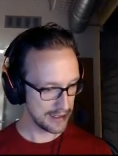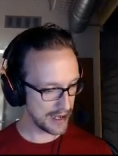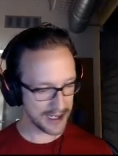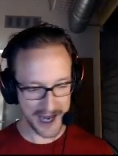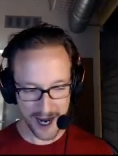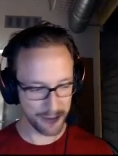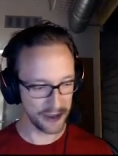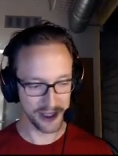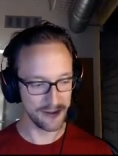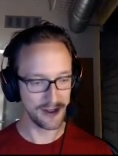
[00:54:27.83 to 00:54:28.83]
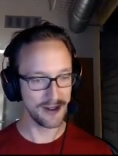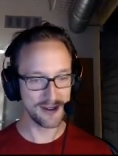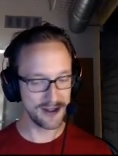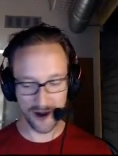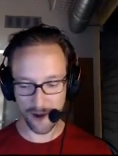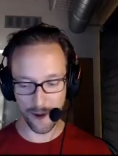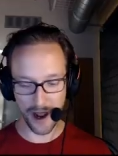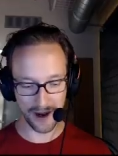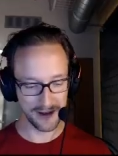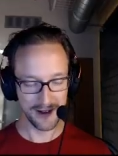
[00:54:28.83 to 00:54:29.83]
I can't believe it. There's no
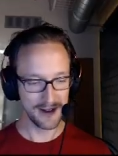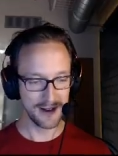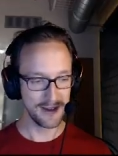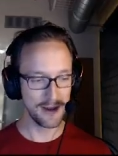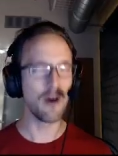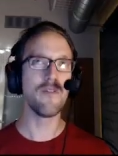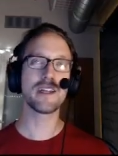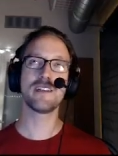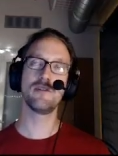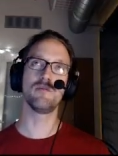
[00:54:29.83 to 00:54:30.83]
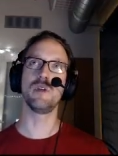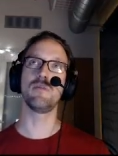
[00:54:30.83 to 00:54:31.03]
way. No, in fact, it couldn't be